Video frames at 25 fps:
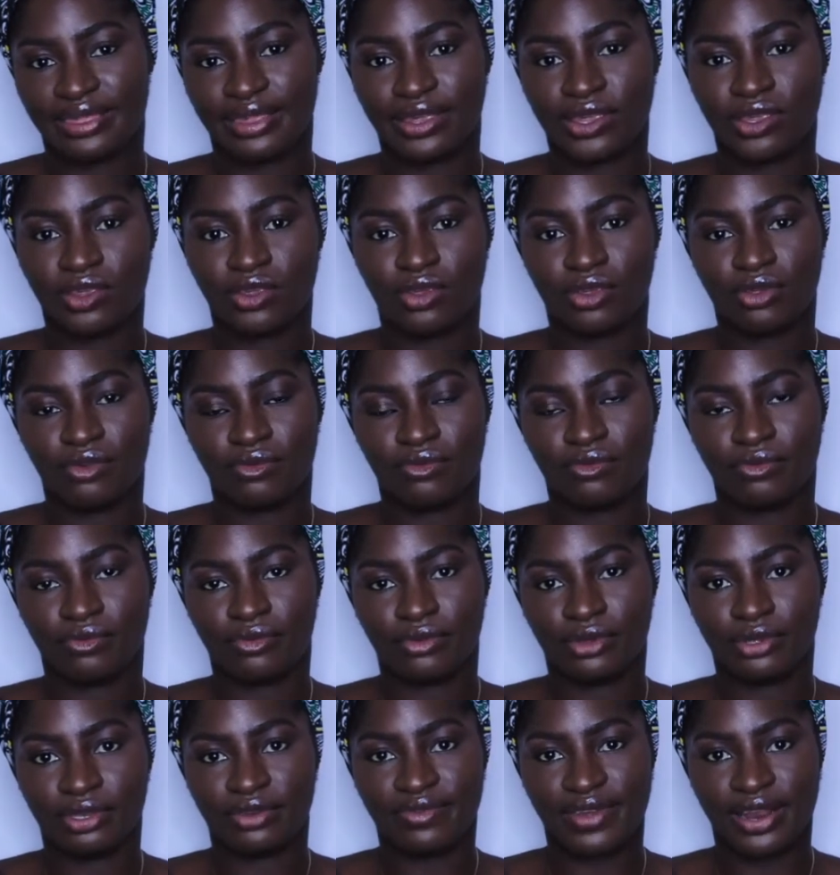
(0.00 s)
think you can
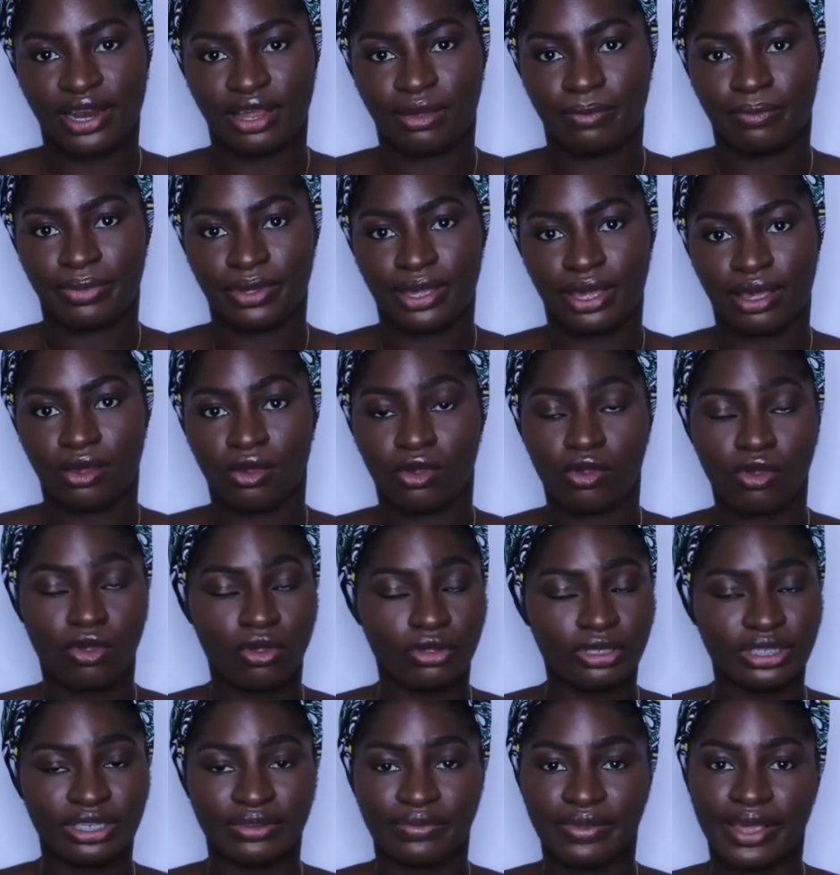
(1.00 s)
develop or
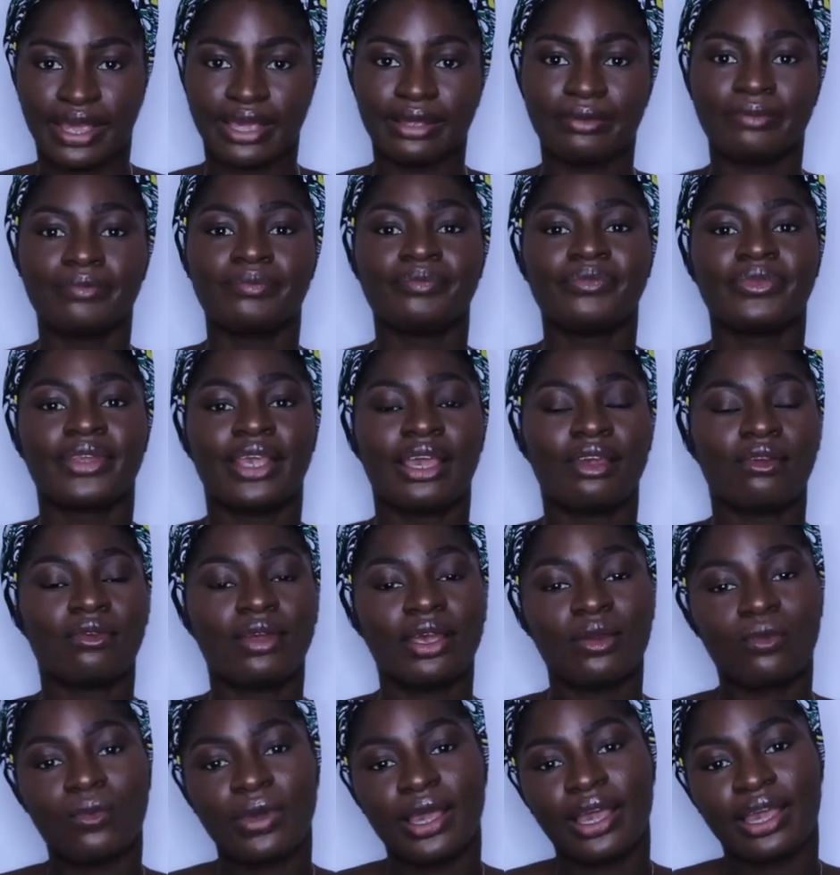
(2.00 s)
cultivate a
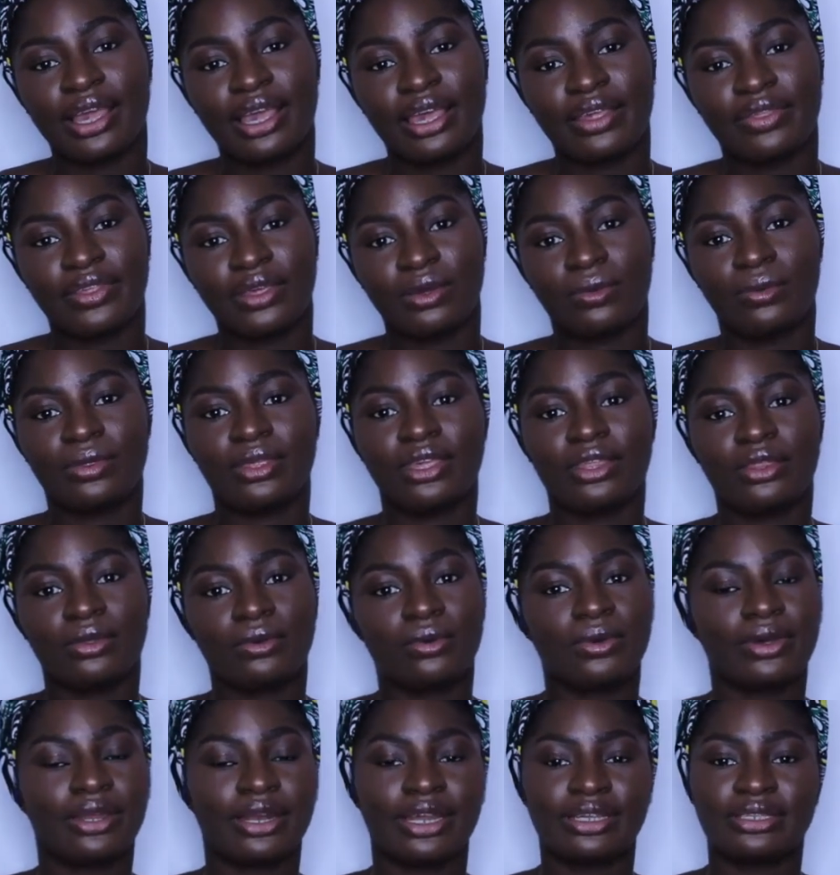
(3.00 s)
great work ethic within
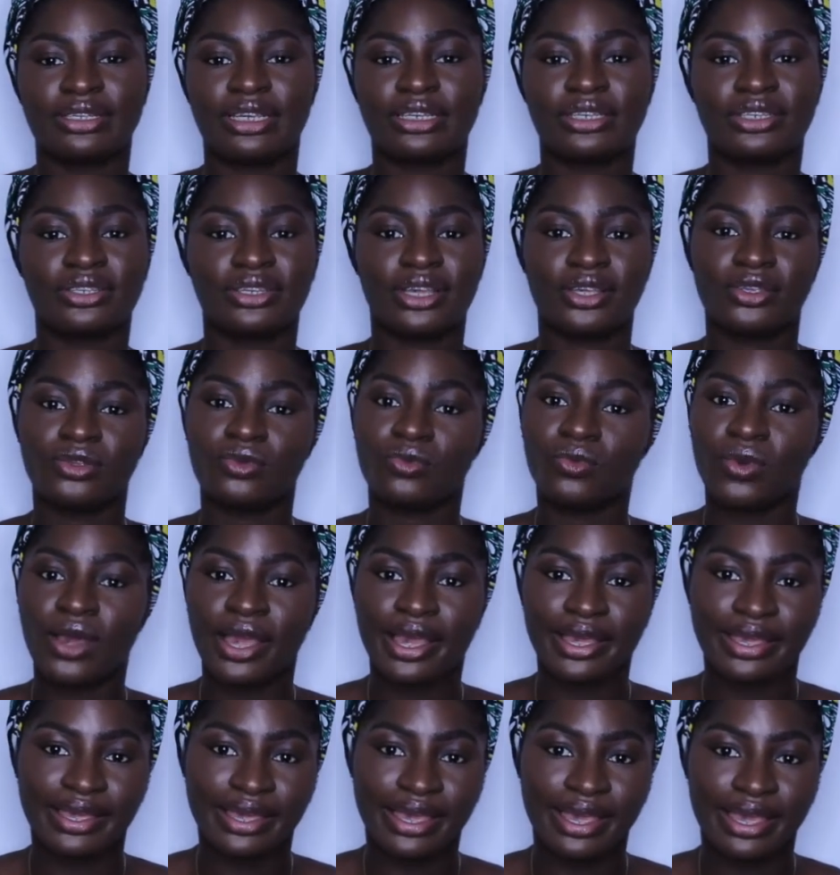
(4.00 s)
the organization that you
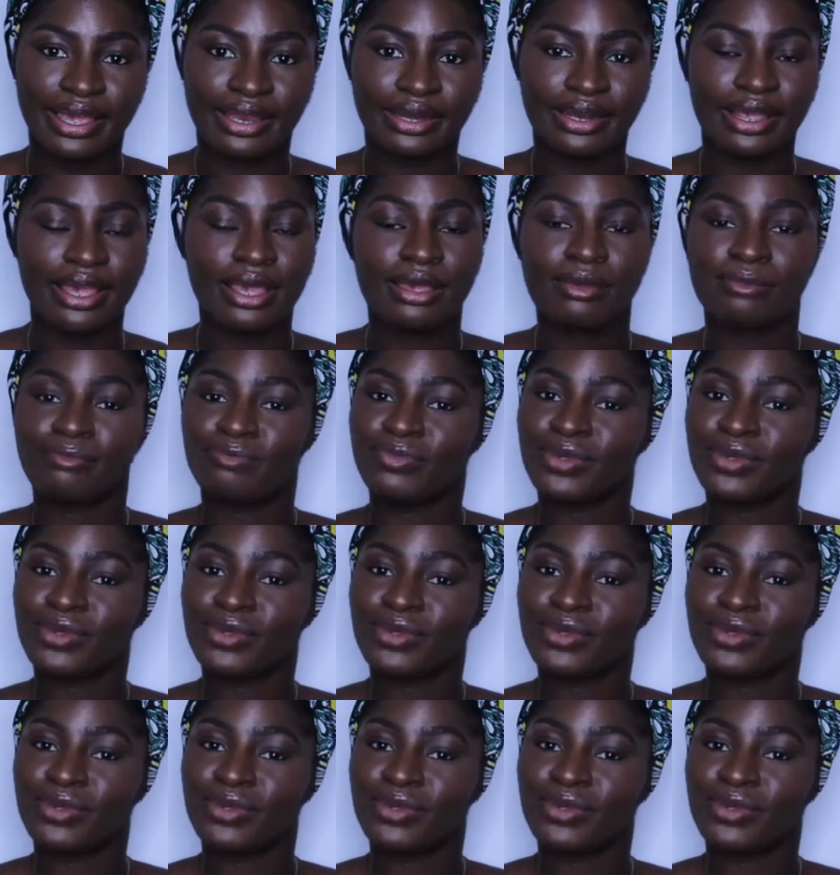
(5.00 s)
work in.